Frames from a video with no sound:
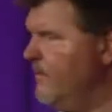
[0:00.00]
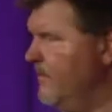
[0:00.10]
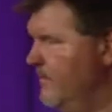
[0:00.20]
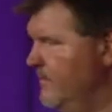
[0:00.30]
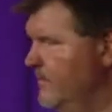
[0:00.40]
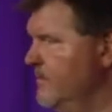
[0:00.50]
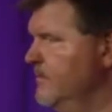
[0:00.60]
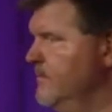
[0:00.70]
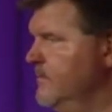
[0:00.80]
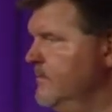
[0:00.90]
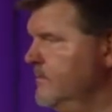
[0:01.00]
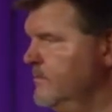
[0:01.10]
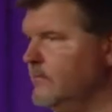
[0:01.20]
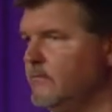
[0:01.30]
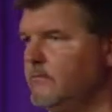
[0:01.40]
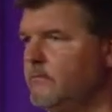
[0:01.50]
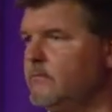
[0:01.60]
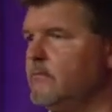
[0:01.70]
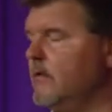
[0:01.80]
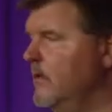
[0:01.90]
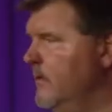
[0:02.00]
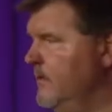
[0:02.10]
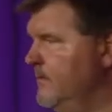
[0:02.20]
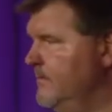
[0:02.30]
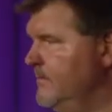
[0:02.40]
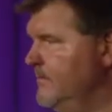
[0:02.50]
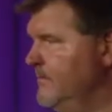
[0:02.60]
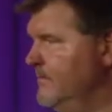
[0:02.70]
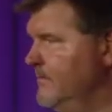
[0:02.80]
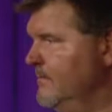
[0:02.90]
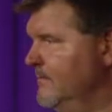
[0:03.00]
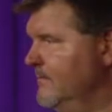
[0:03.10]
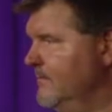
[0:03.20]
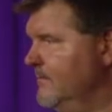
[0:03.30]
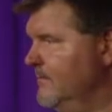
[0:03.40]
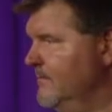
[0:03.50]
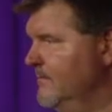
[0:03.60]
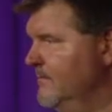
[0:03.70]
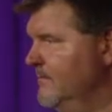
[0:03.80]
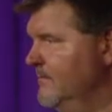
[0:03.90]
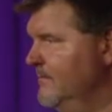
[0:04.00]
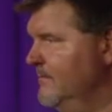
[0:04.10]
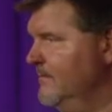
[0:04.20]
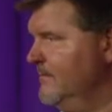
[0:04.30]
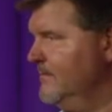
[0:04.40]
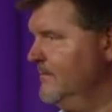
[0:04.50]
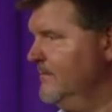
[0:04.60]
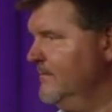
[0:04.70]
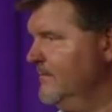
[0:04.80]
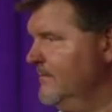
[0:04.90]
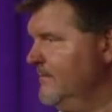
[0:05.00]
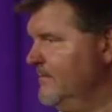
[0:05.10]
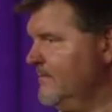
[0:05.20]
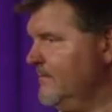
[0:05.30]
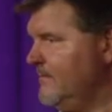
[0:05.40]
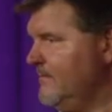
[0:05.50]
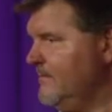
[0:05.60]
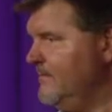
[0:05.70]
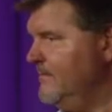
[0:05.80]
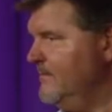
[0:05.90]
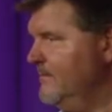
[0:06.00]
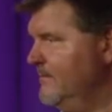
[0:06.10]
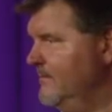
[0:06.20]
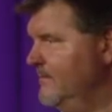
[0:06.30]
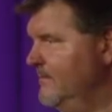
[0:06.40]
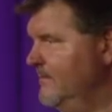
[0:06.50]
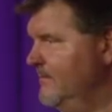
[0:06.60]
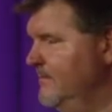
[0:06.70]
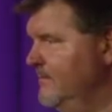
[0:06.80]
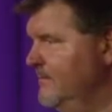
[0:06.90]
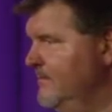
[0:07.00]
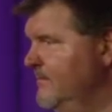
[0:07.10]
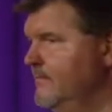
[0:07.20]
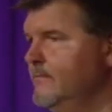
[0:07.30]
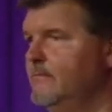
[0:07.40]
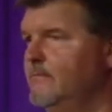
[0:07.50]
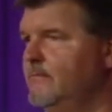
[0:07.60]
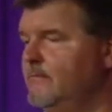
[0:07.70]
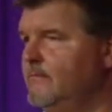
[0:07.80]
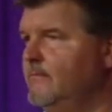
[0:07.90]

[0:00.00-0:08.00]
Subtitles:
No words are spoken by the person on screen.